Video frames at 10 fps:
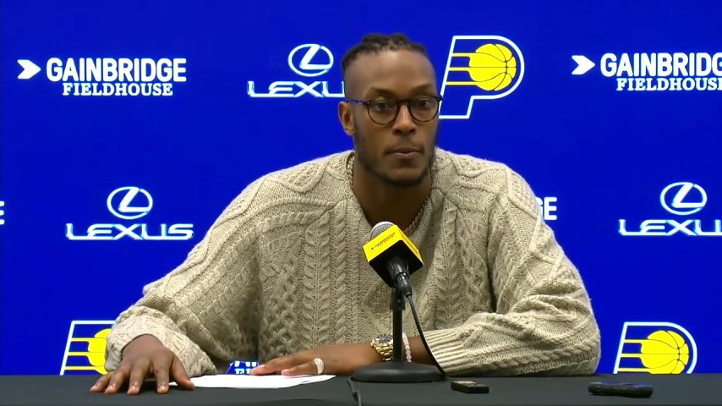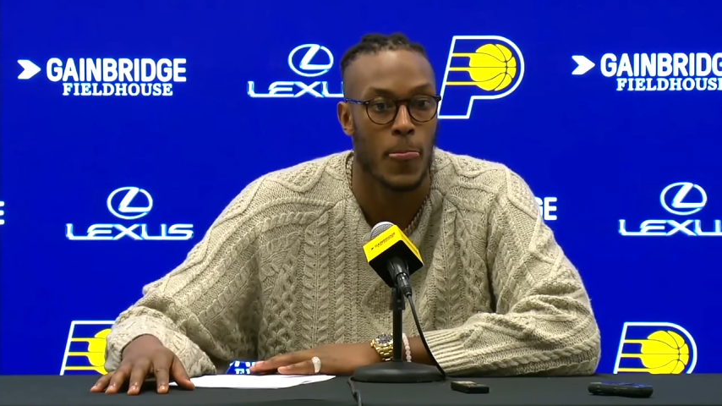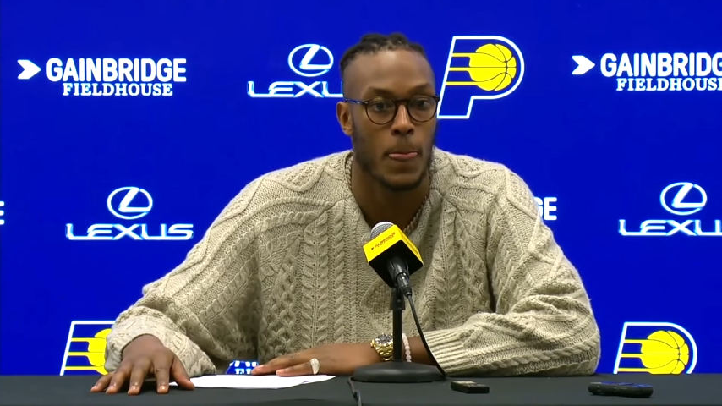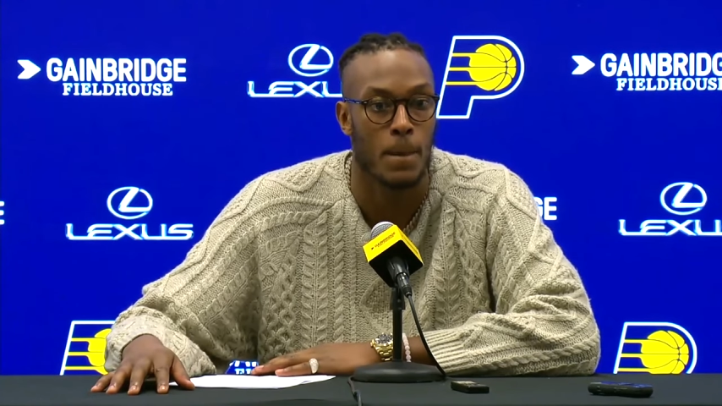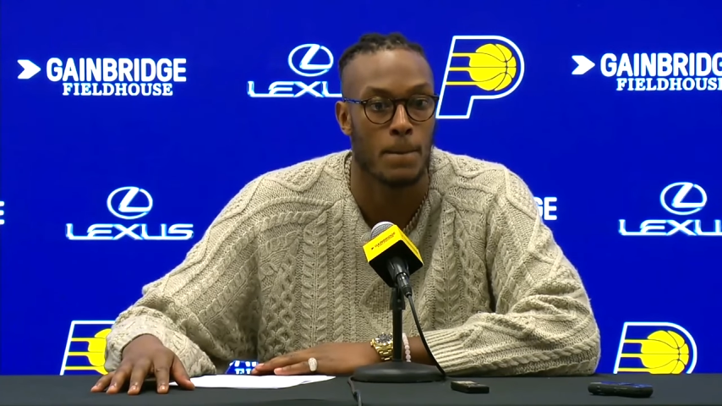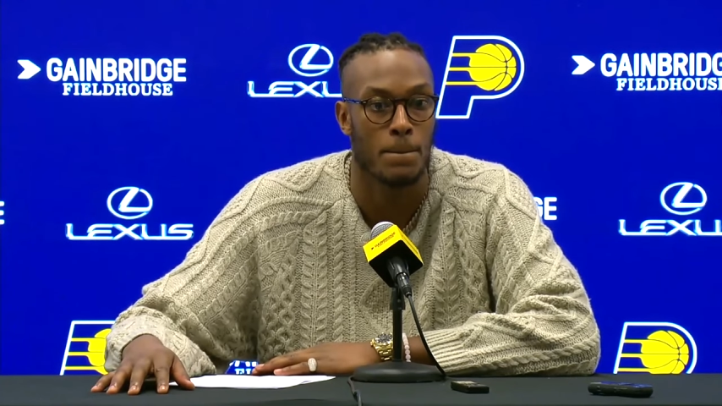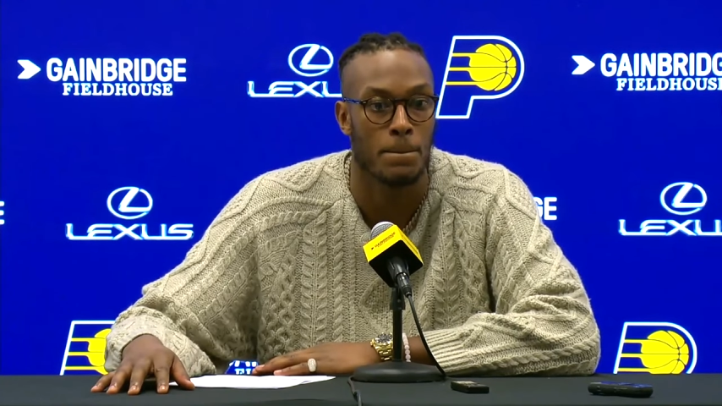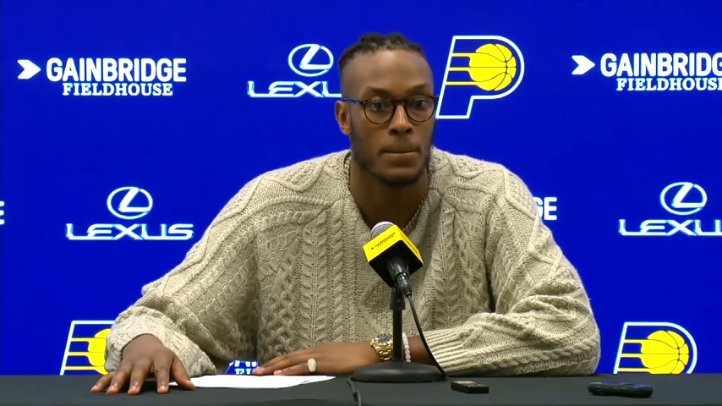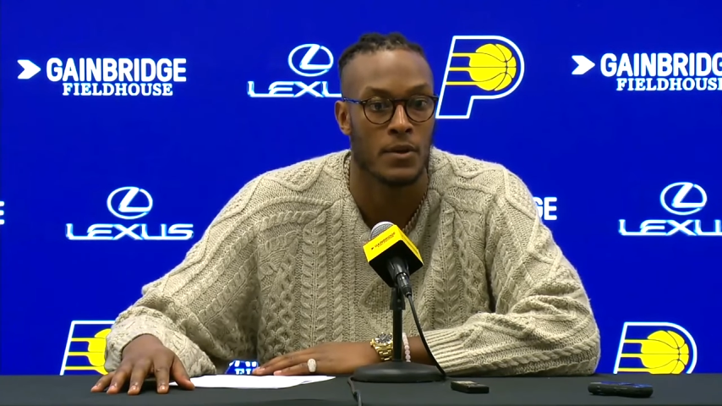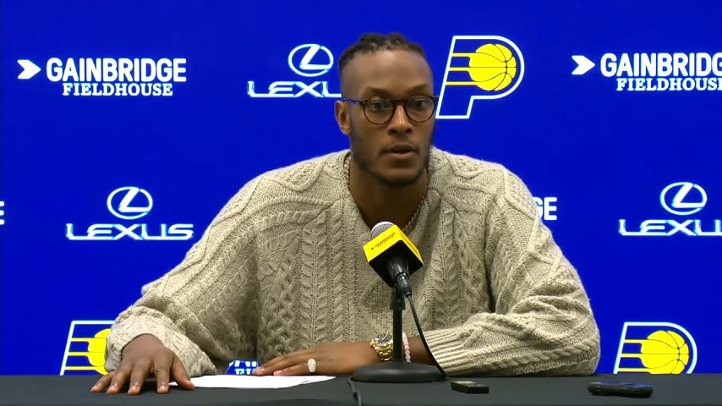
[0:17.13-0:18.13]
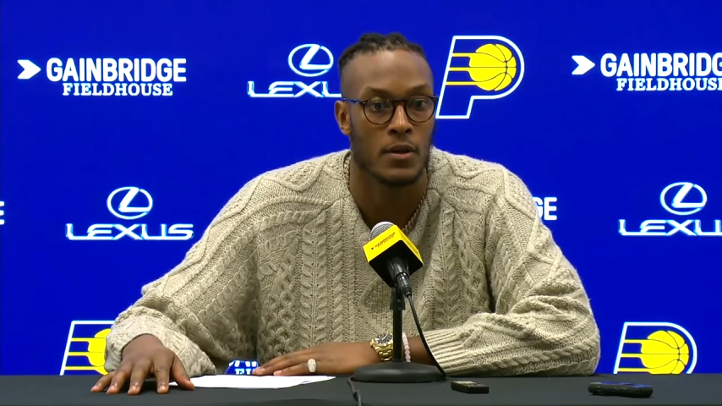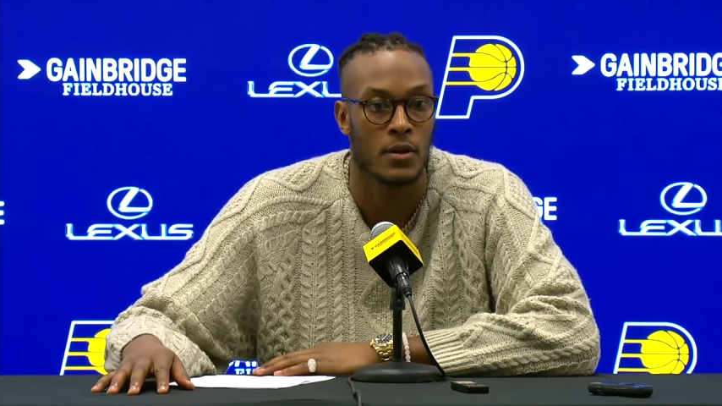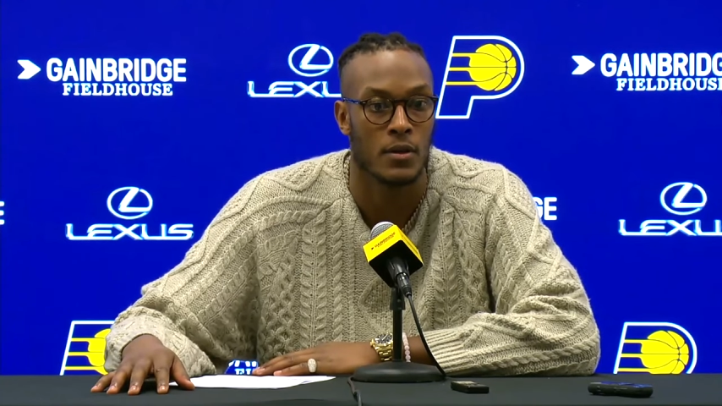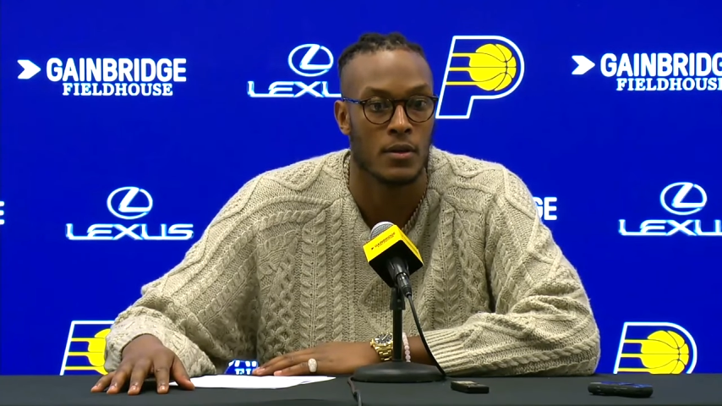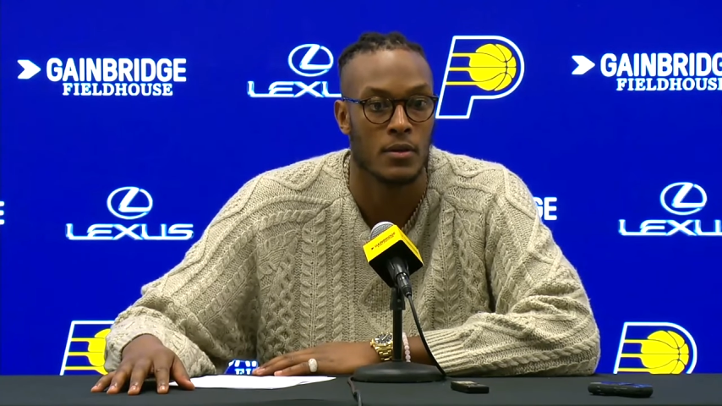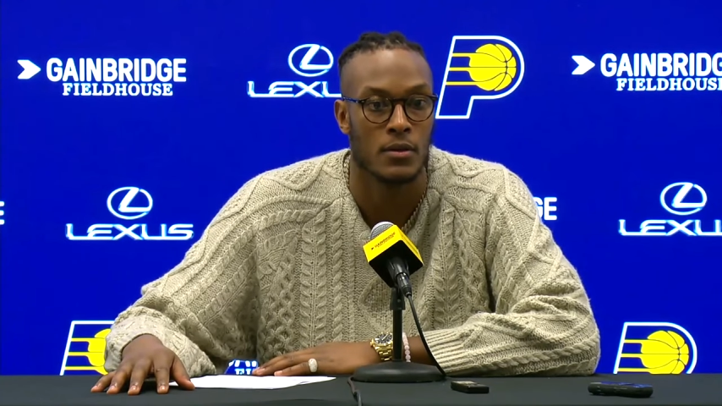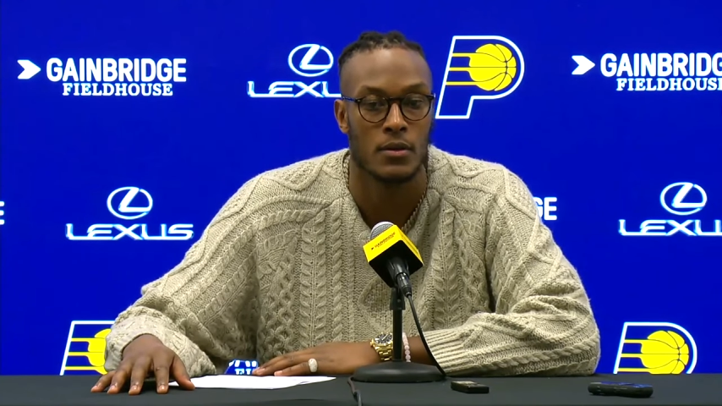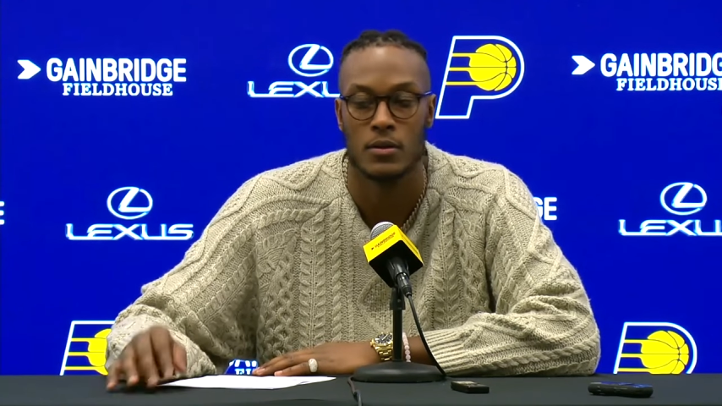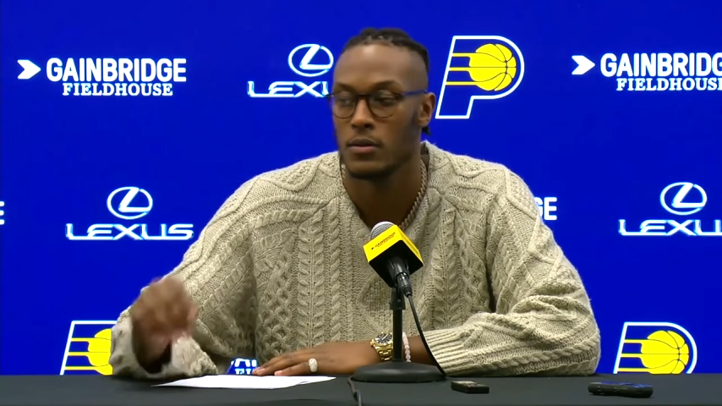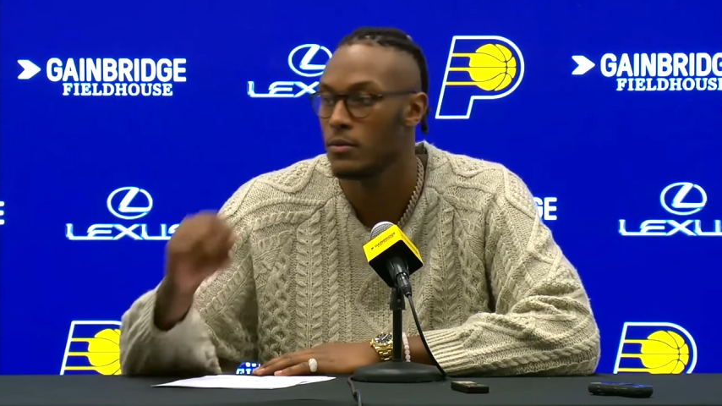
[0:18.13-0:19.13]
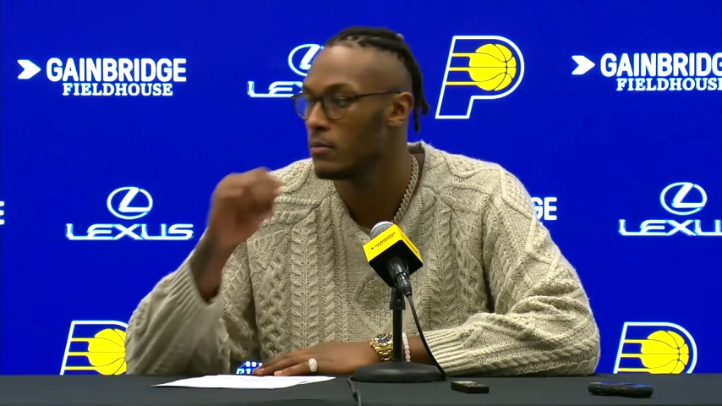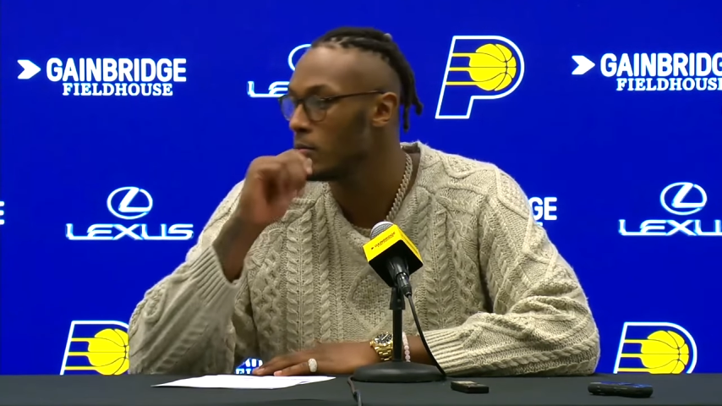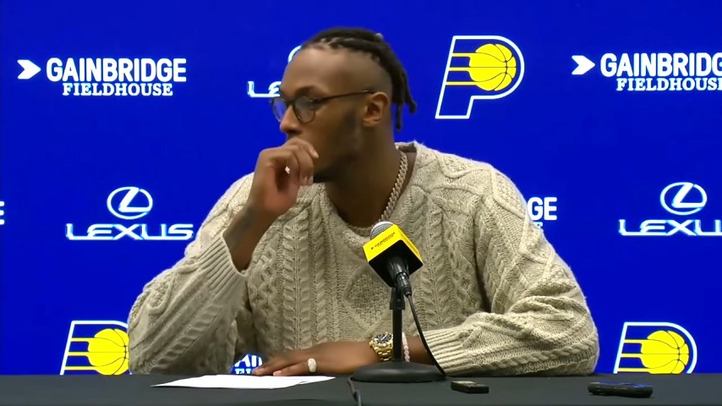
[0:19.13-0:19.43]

What do you have to focus on differently when you're playing a team that